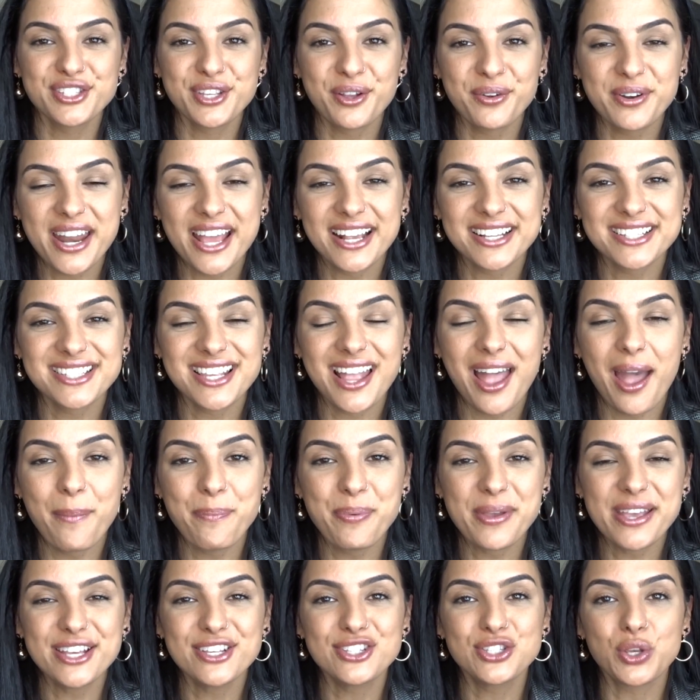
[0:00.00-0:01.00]
So next
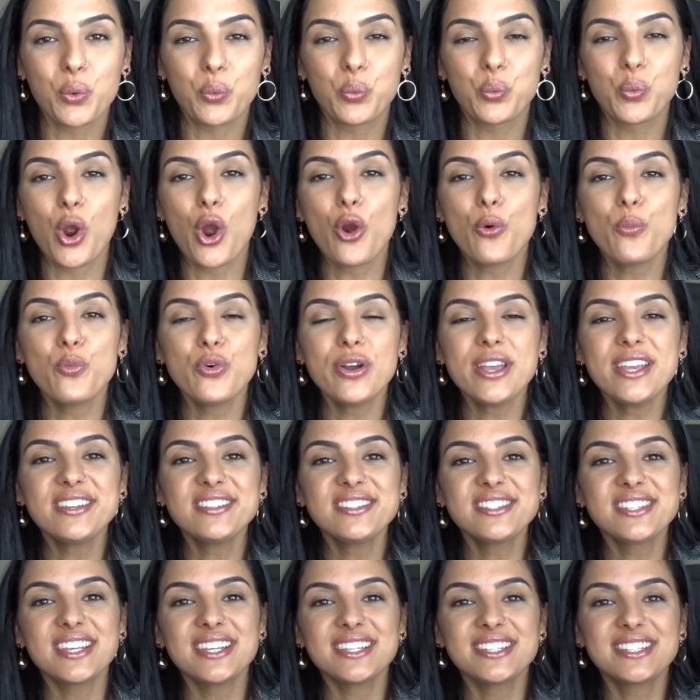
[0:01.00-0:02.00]
up is
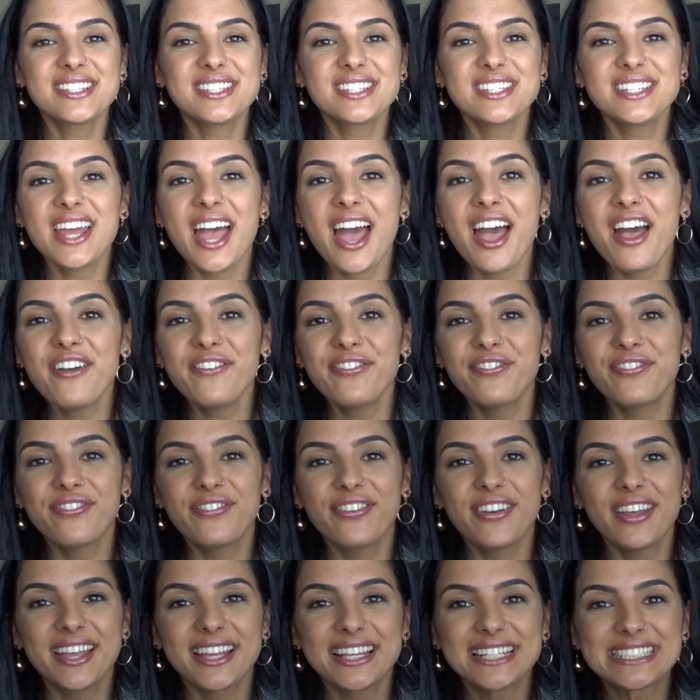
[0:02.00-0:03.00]
Romwe's
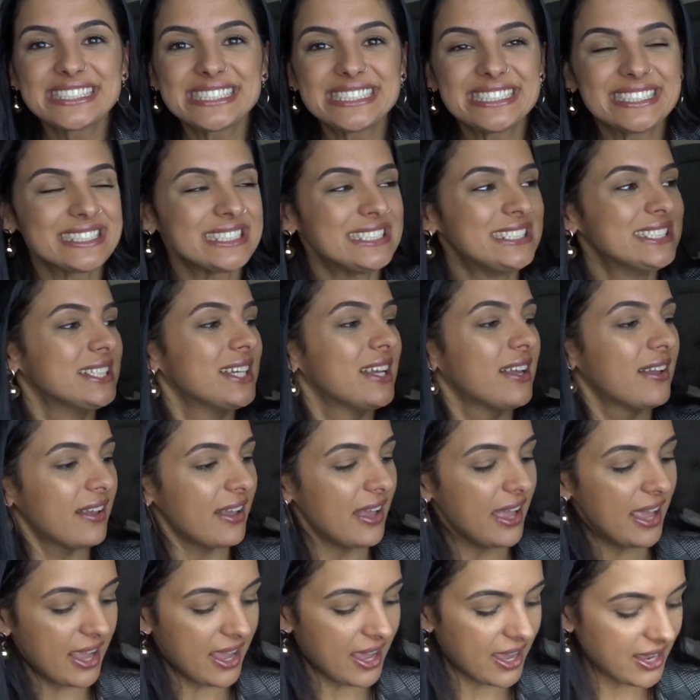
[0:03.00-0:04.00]
stuff.
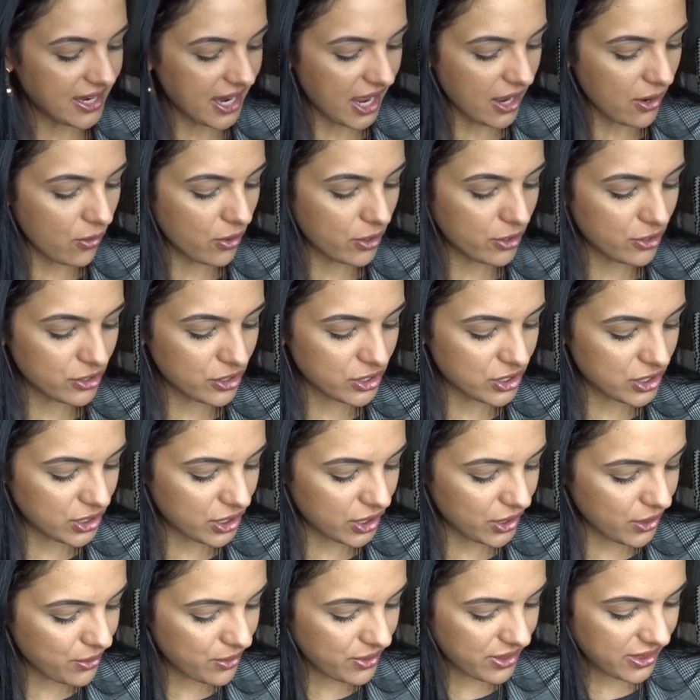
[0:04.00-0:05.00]
And I ordered
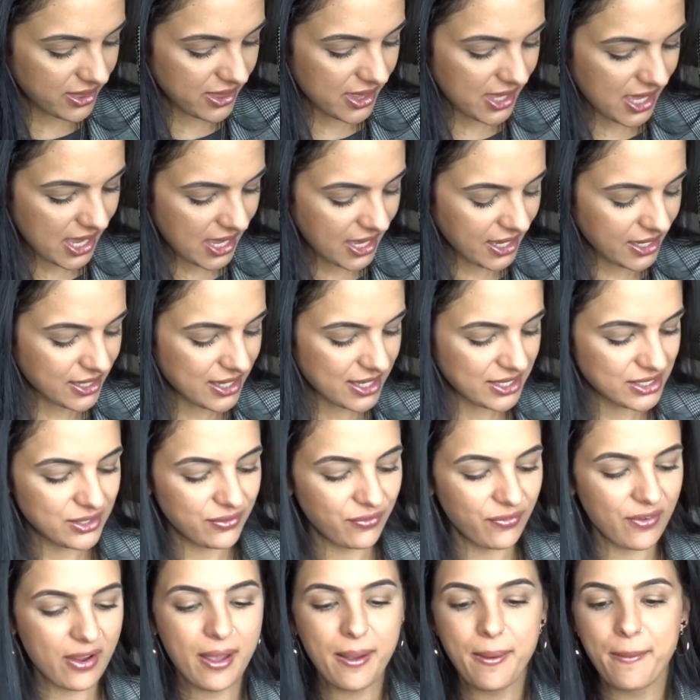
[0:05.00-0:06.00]
two things
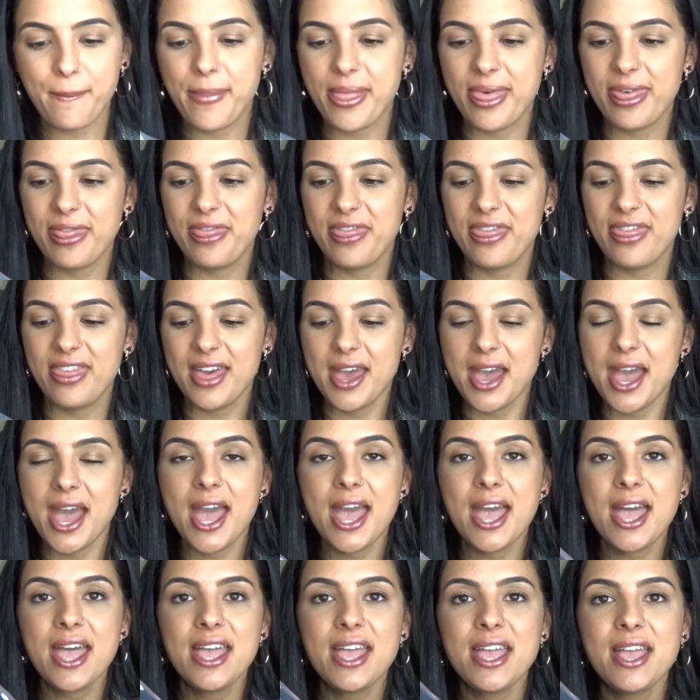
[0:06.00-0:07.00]
from them.
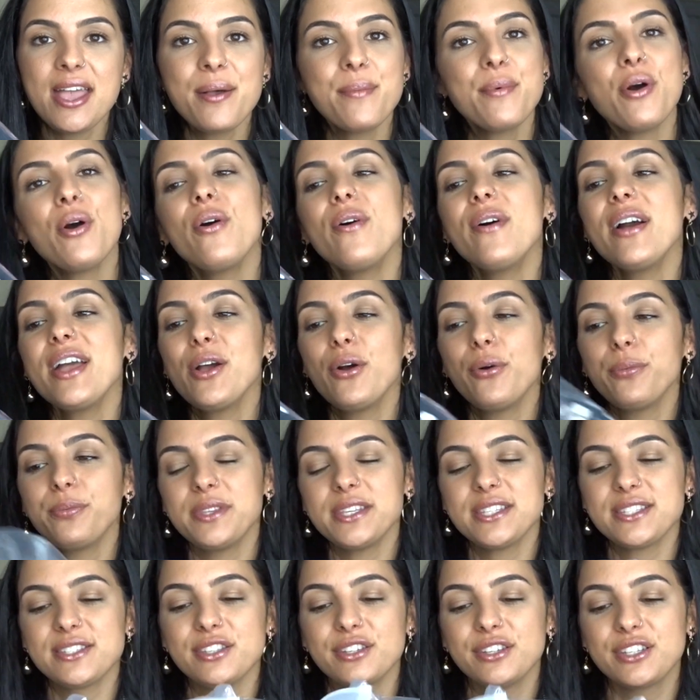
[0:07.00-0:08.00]
Oh, I hope
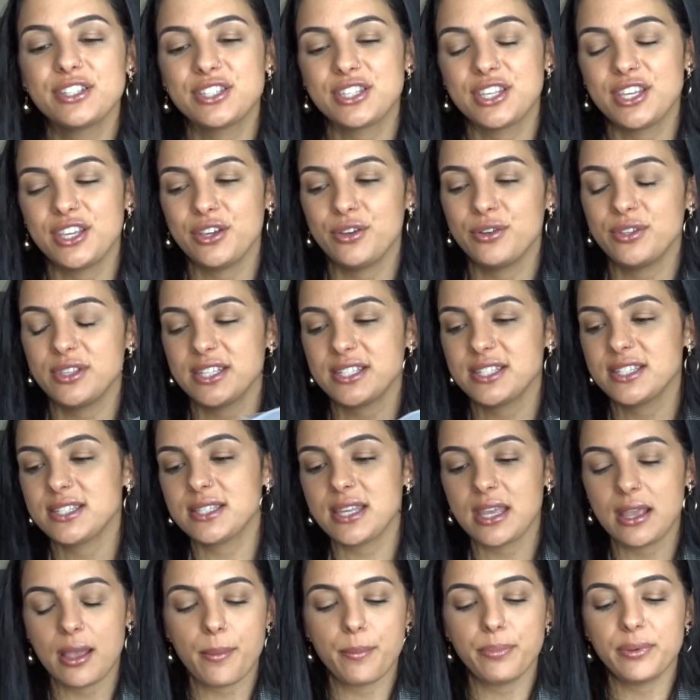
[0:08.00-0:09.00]
this looks cute. This
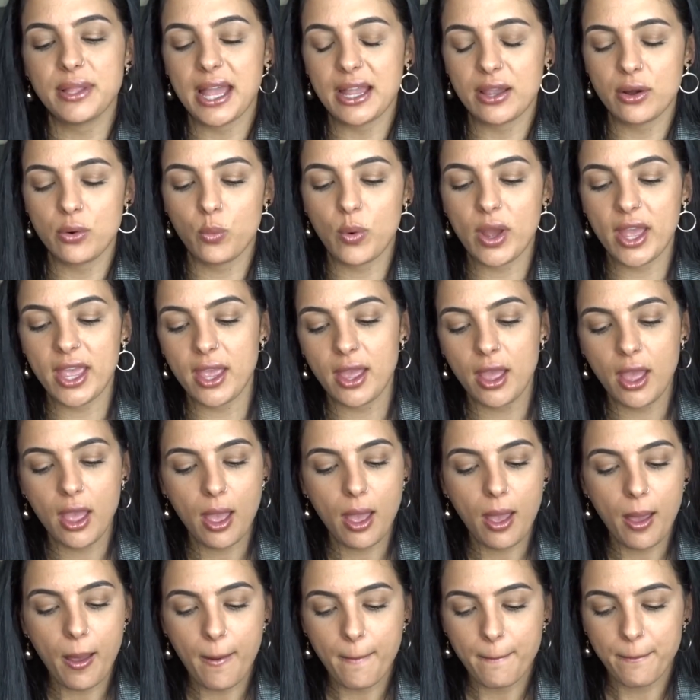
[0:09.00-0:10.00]
is like a black and white
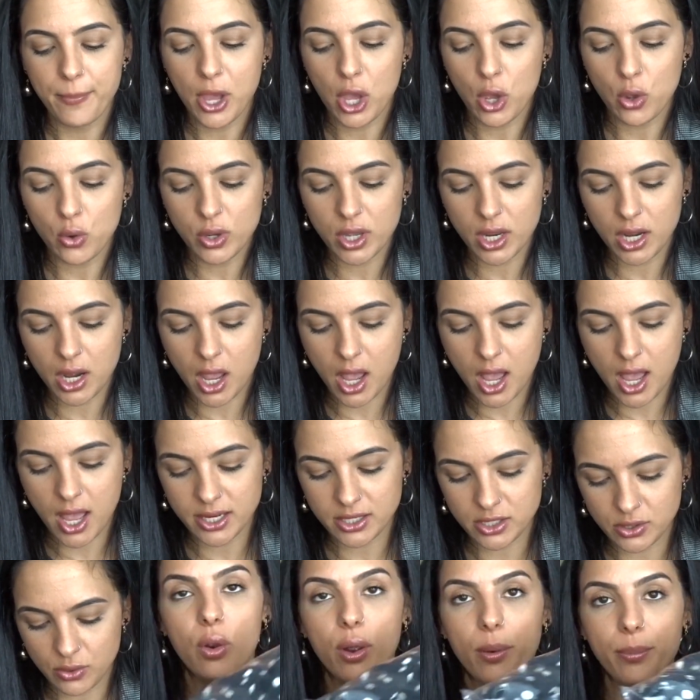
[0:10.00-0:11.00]
polka
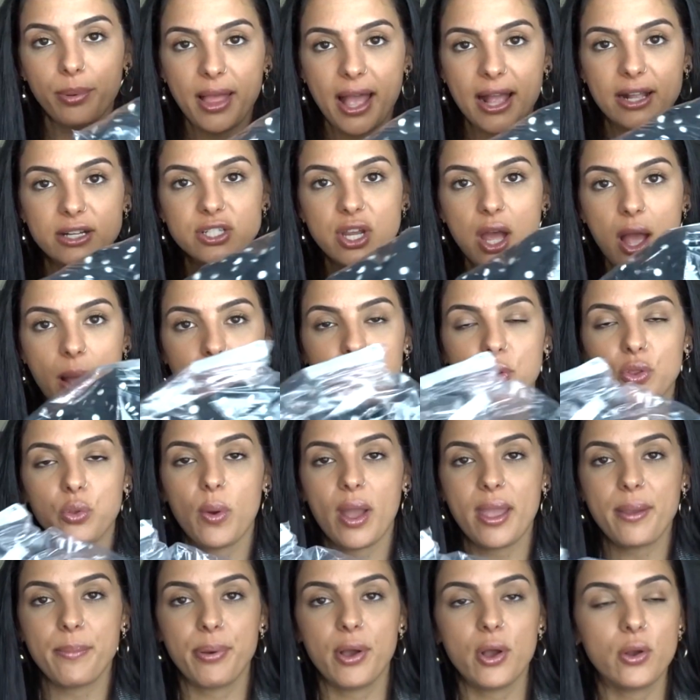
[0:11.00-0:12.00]
dot, or a black top with
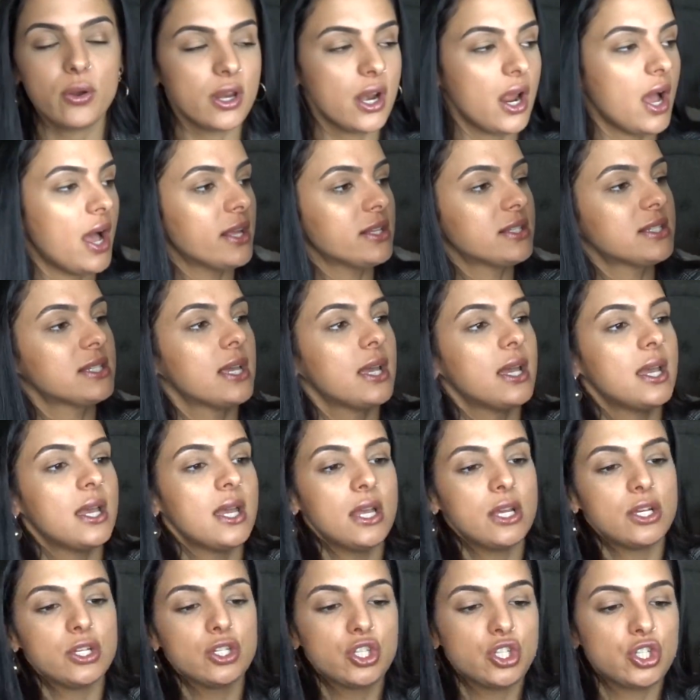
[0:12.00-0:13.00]
white polka dot
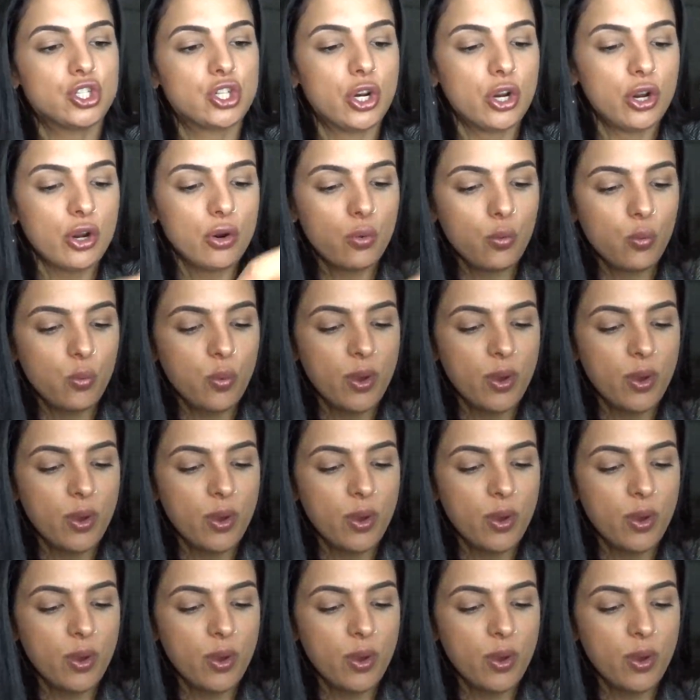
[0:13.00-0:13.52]
shirt